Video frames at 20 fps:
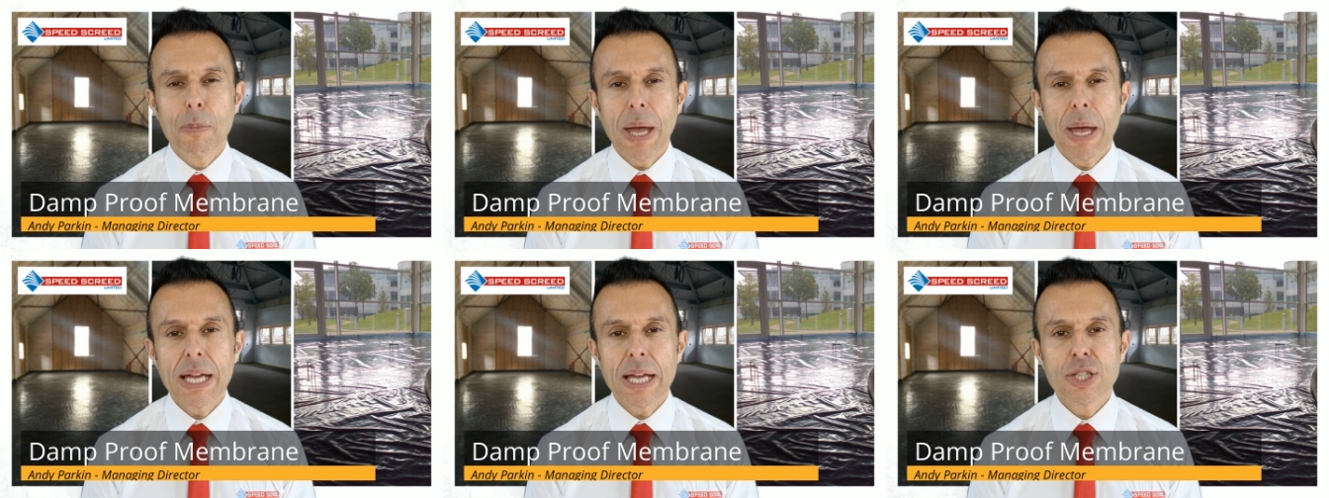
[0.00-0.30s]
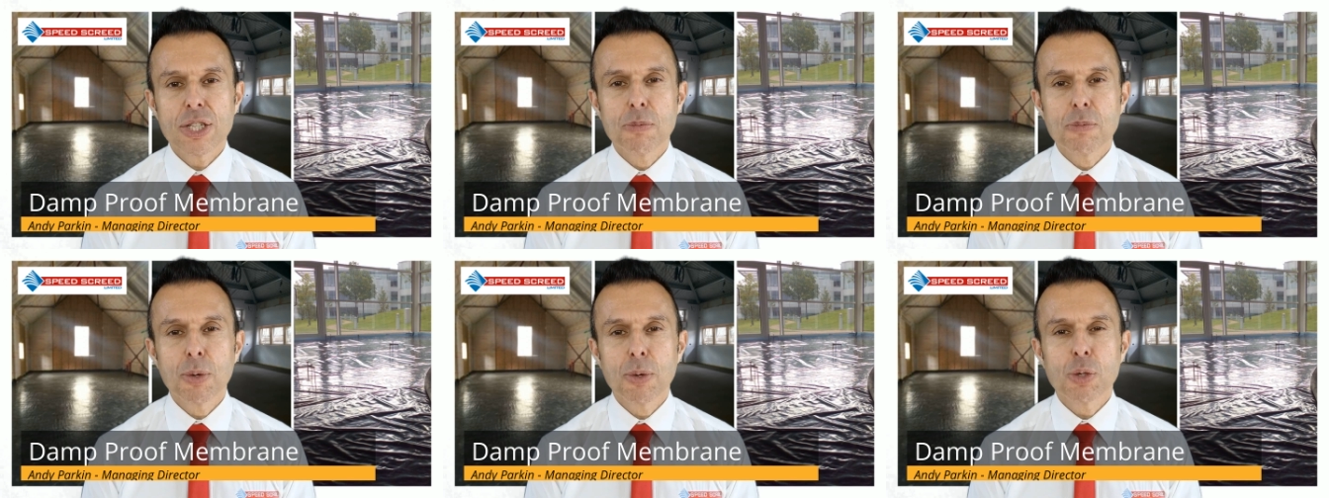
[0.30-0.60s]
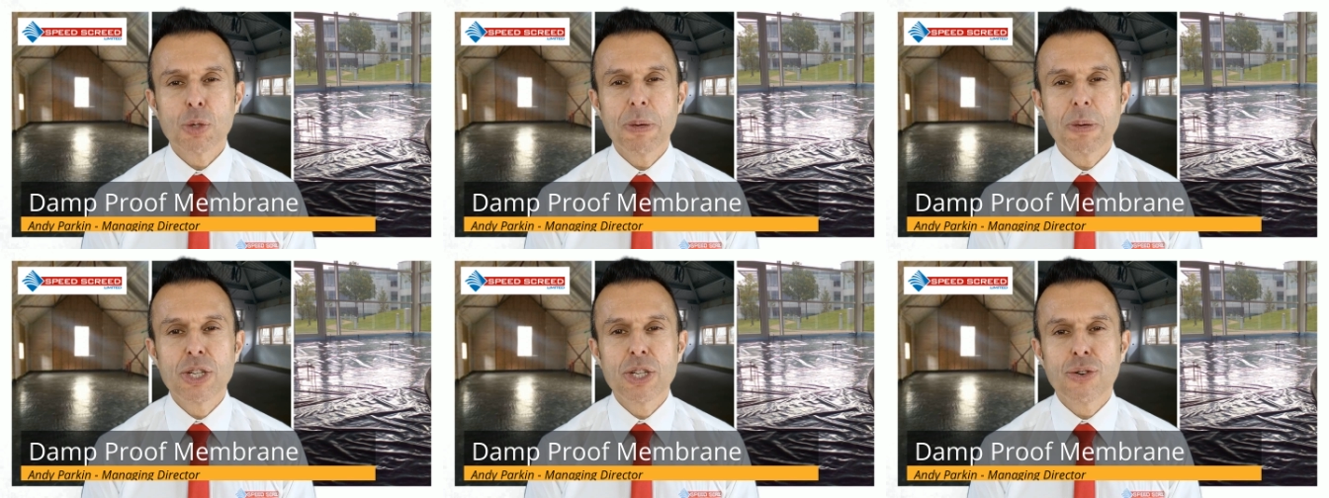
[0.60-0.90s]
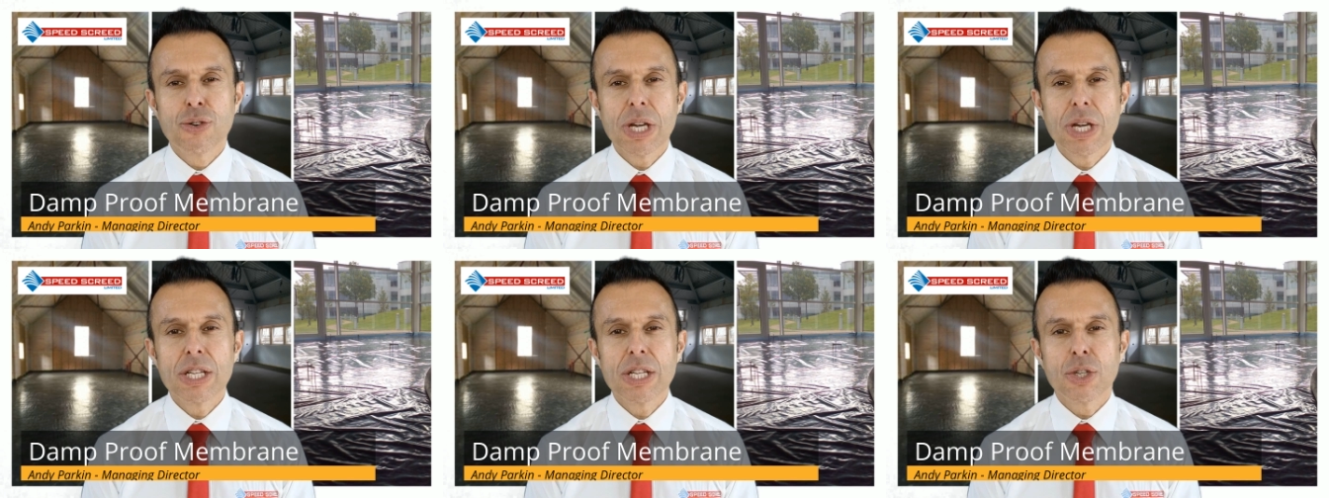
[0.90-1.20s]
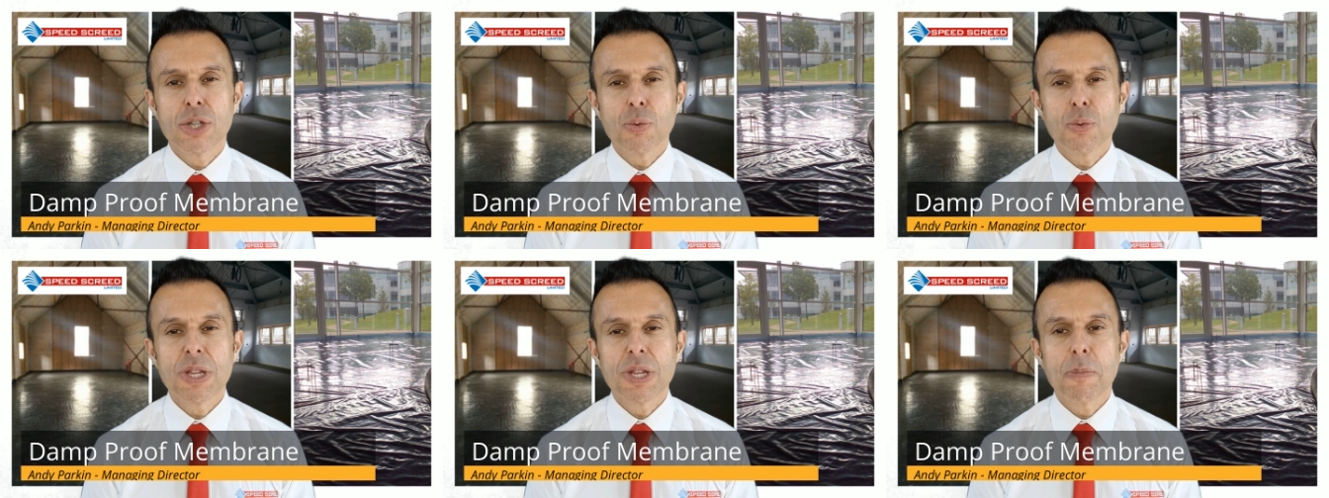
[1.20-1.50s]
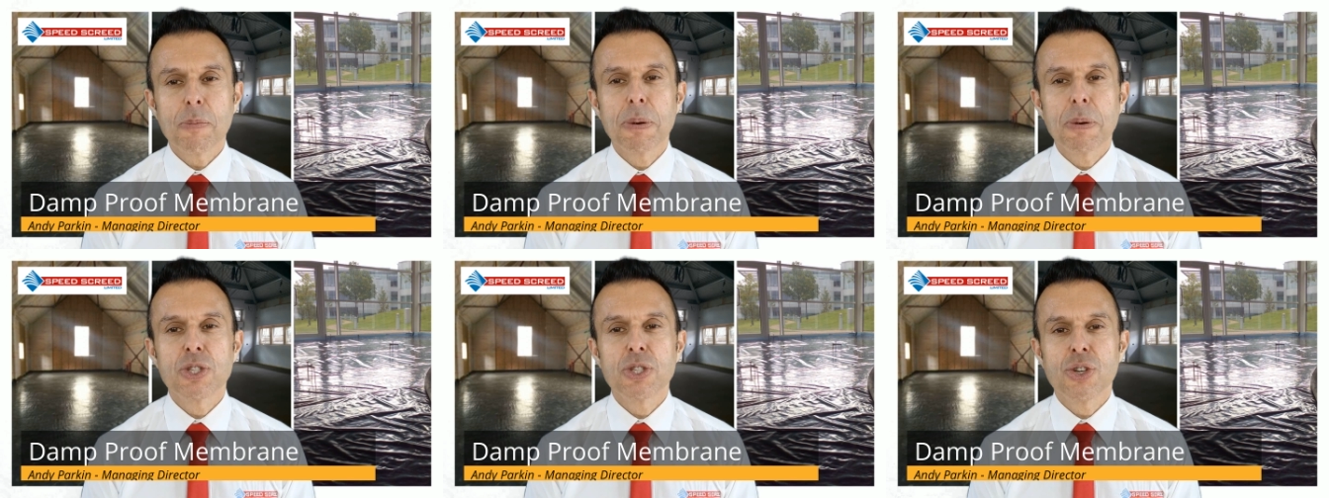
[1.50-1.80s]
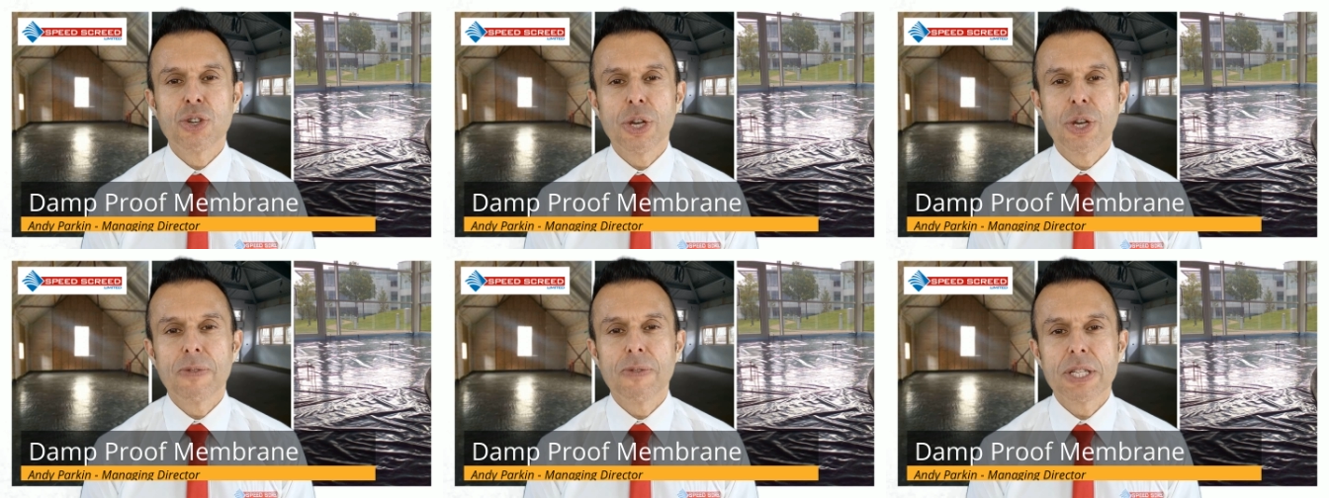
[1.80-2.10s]
base must be treated with a
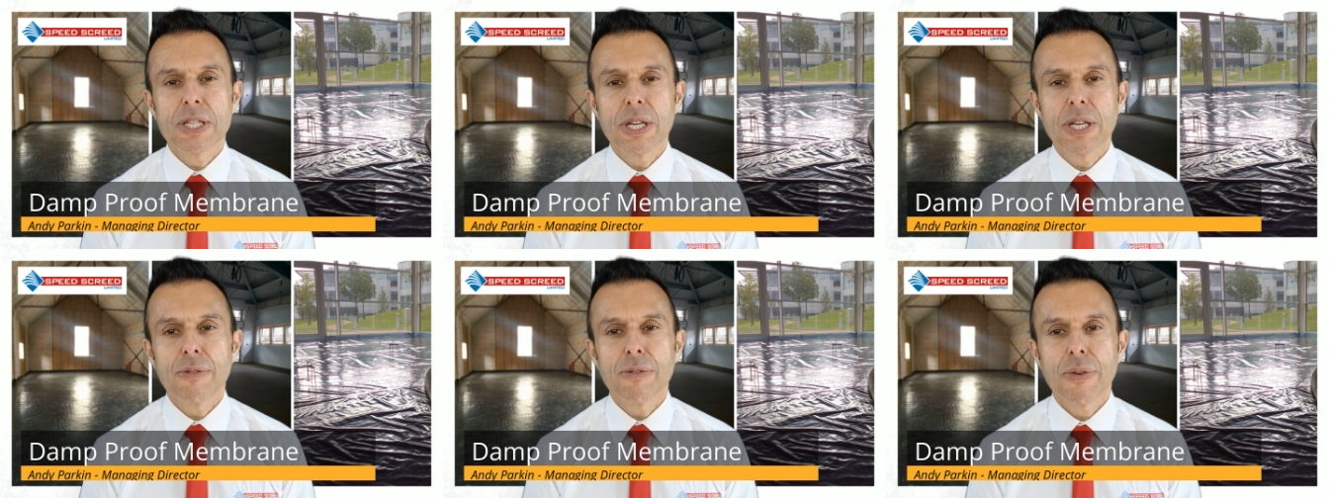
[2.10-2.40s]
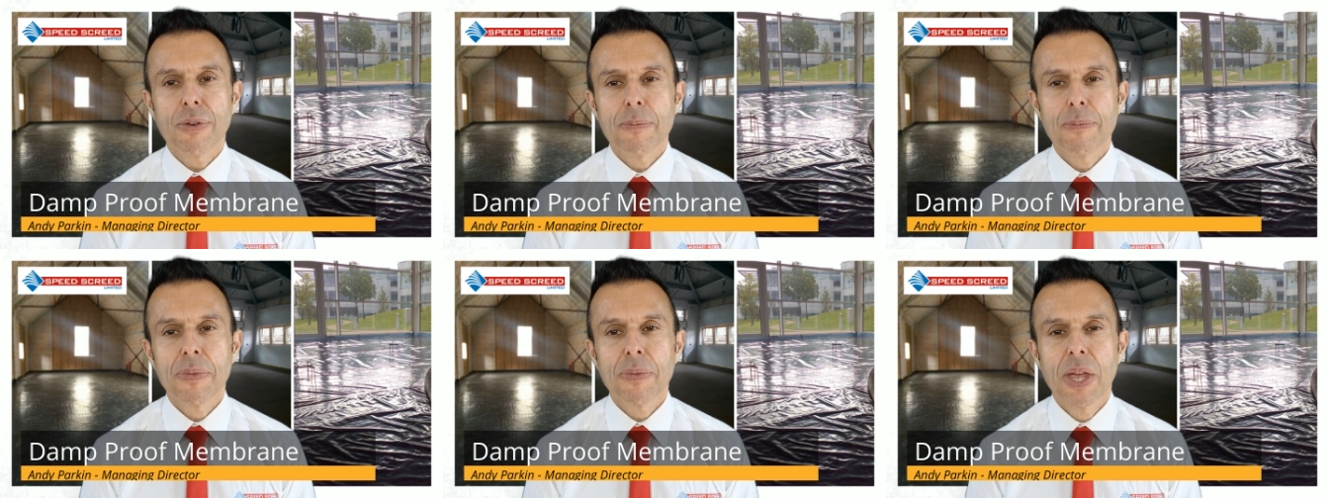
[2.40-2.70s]
preservative.